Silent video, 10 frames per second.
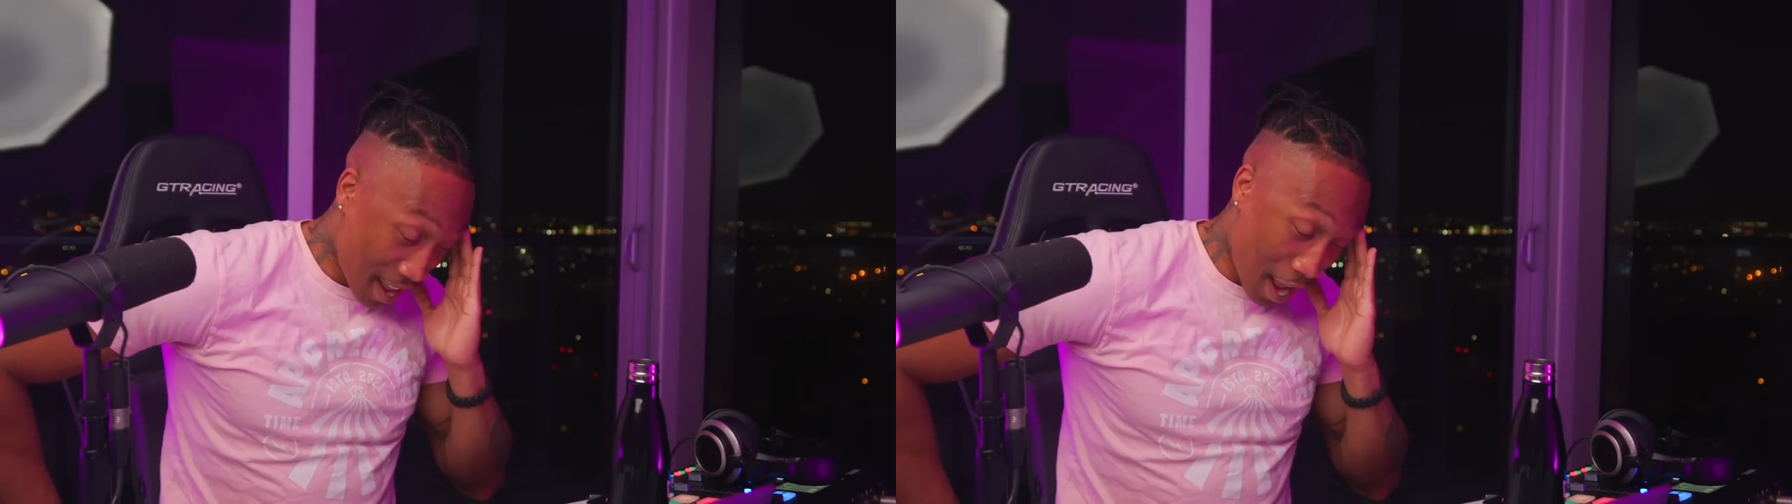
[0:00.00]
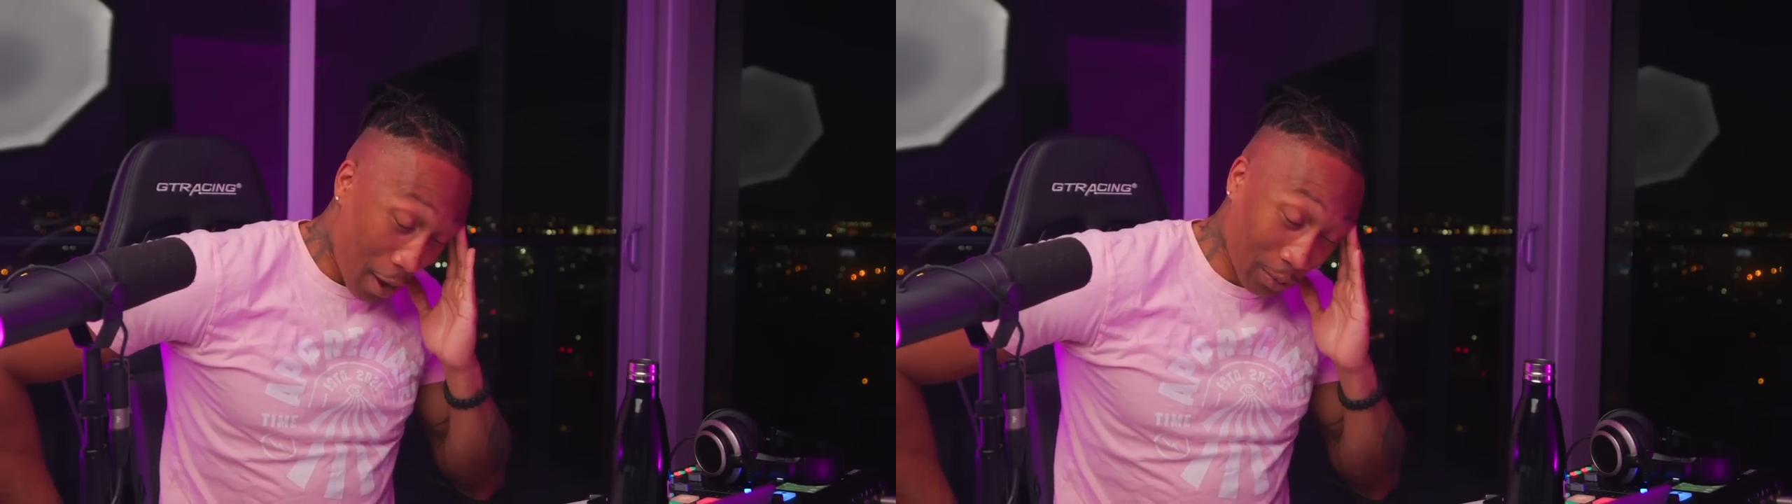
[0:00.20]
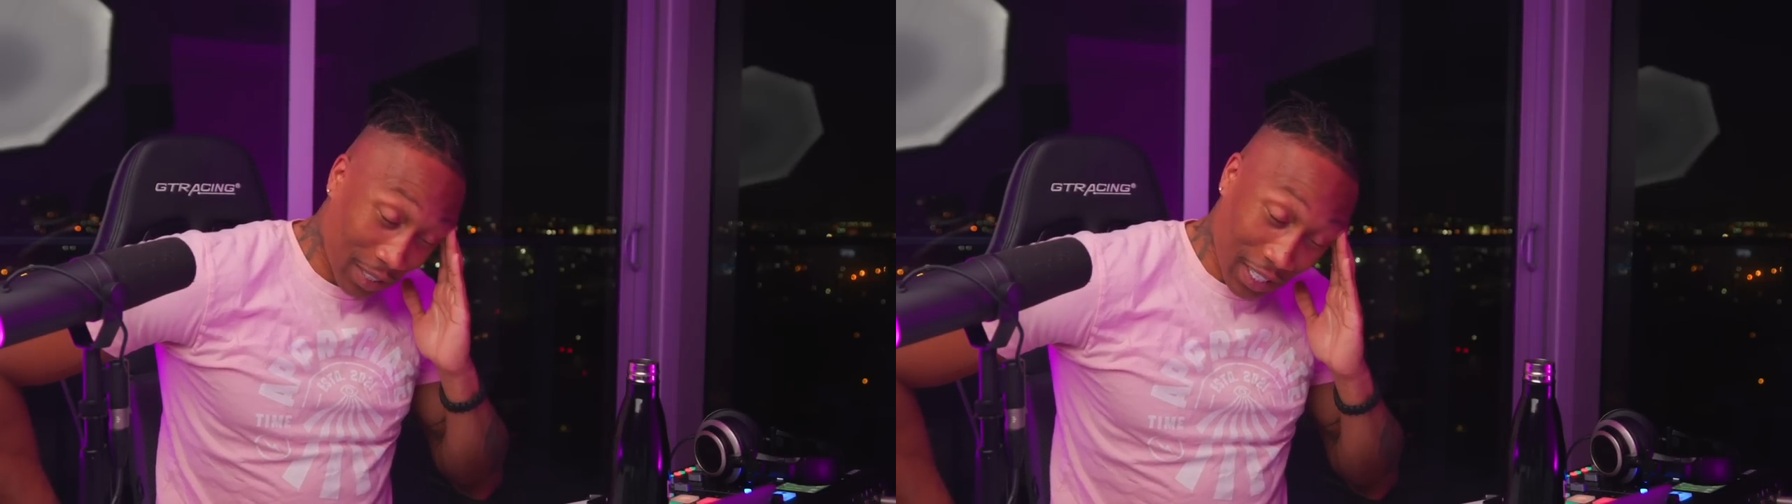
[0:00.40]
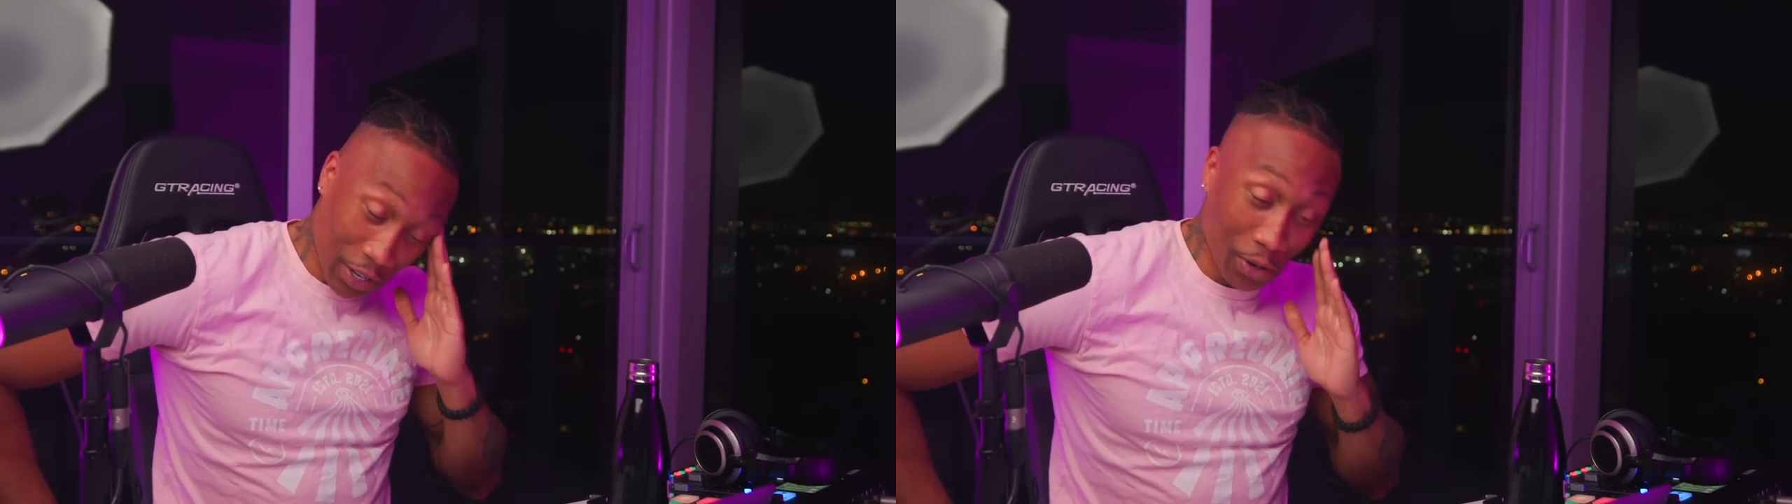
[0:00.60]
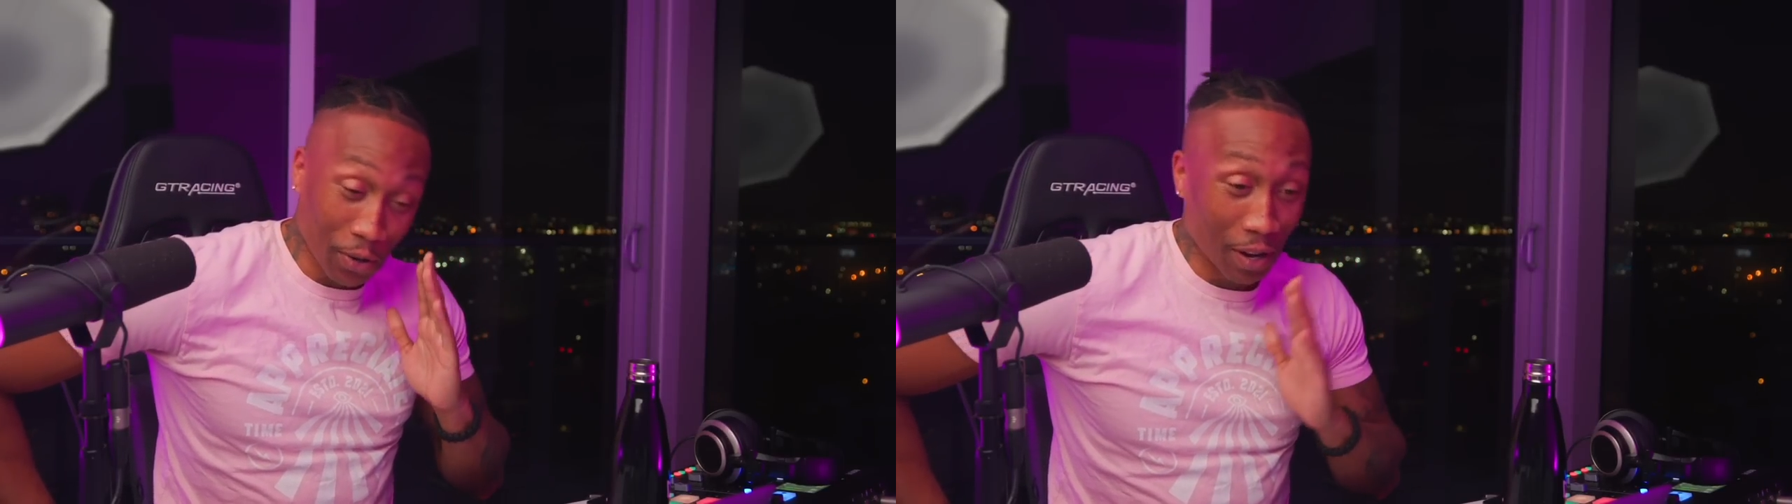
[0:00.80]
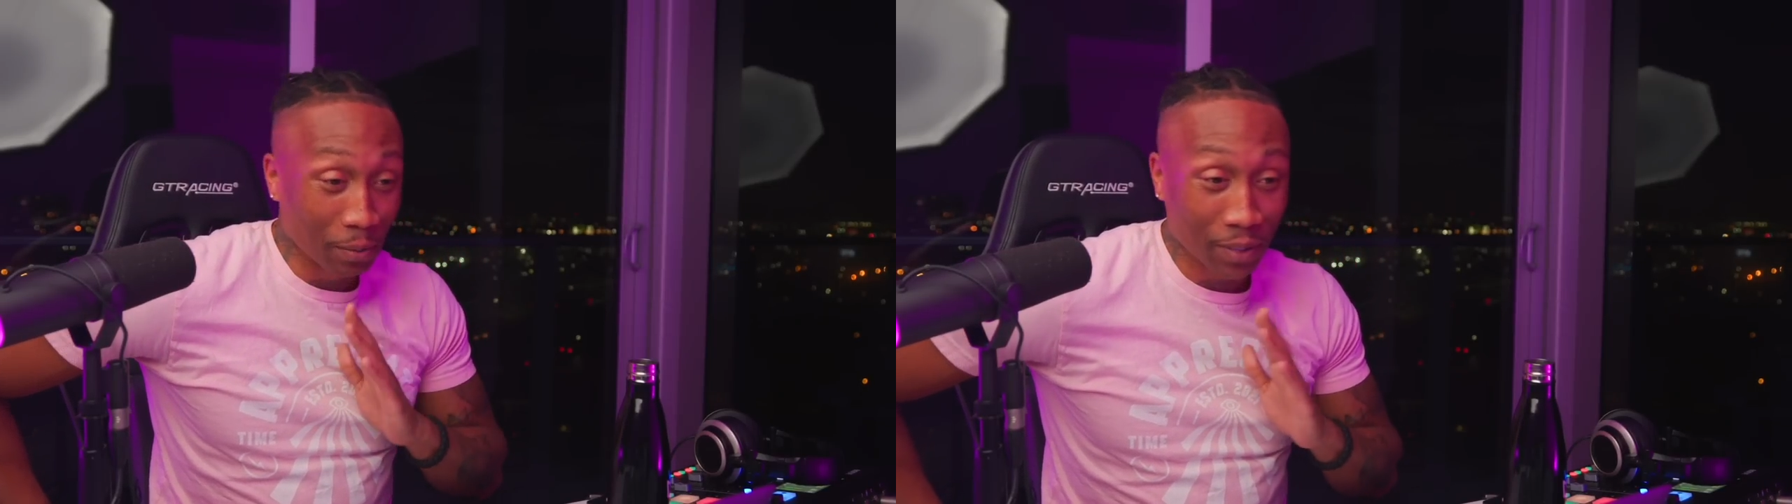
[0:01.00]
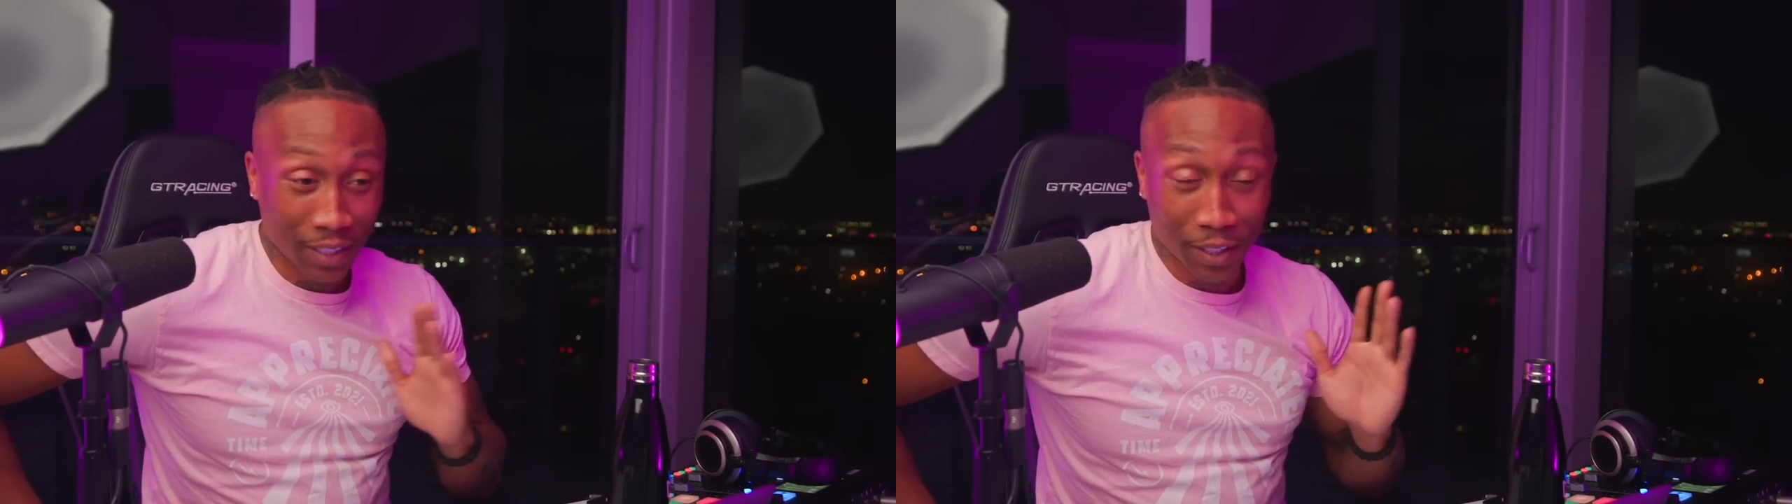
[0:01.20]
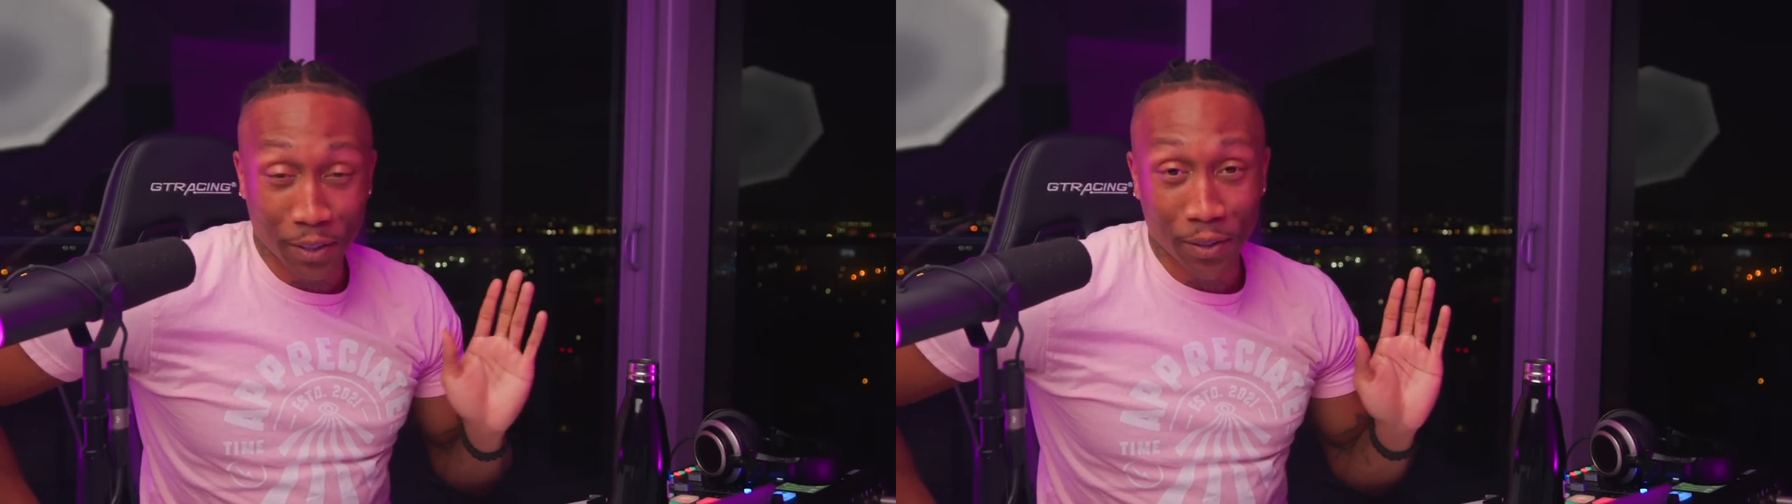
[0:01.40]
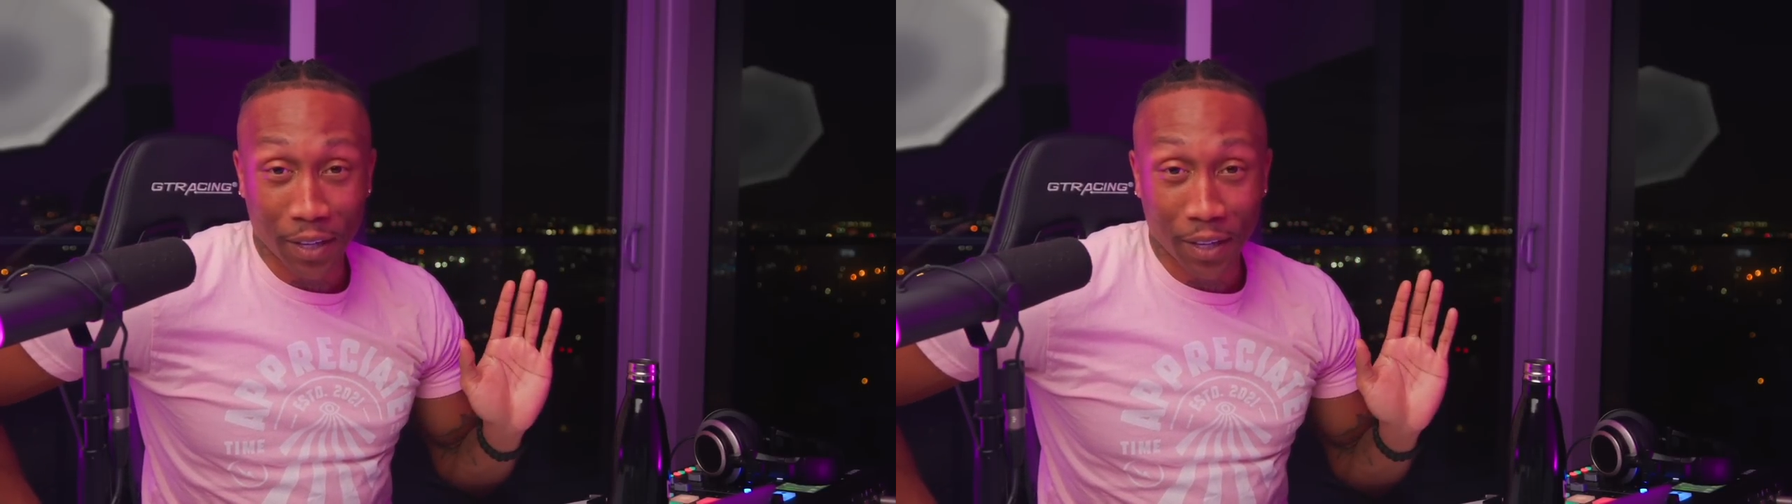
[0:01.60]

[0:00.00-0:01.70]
I'm still, I'm still,